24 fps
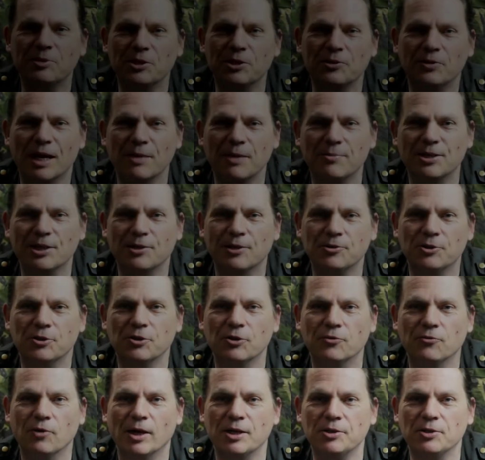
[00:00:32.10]
to episode 2
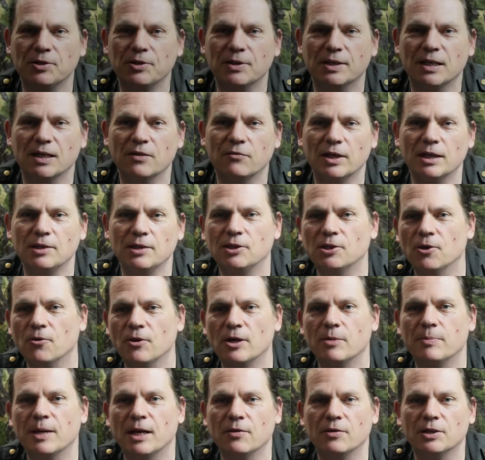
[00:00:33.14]
of R4nger5 TV.
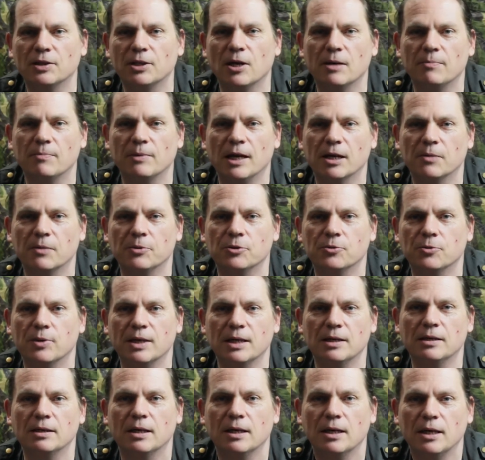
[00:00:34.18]
Sorry about the time lag
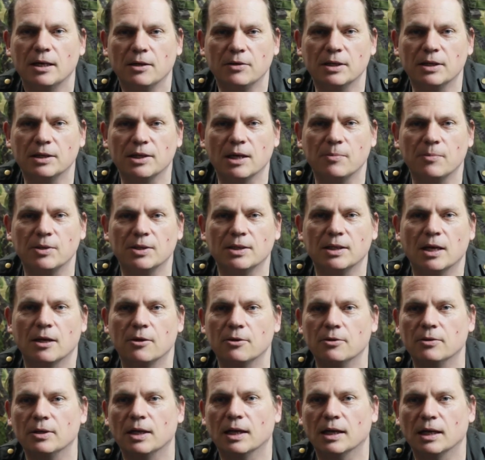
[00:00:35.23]
between this
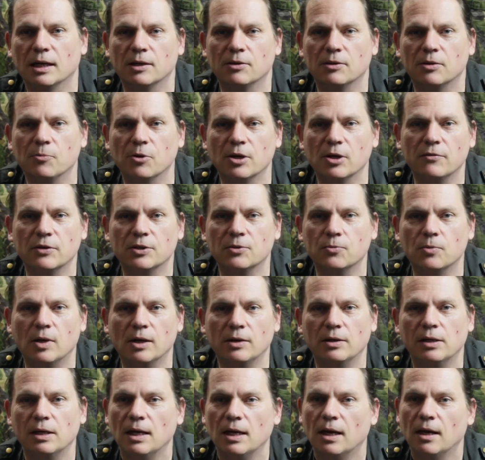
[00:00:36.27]
episode and the previous
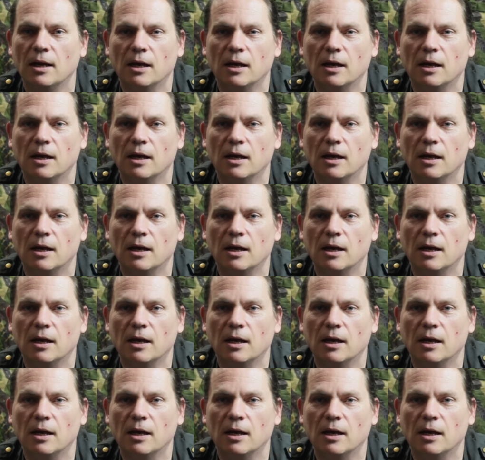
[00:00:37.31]
one.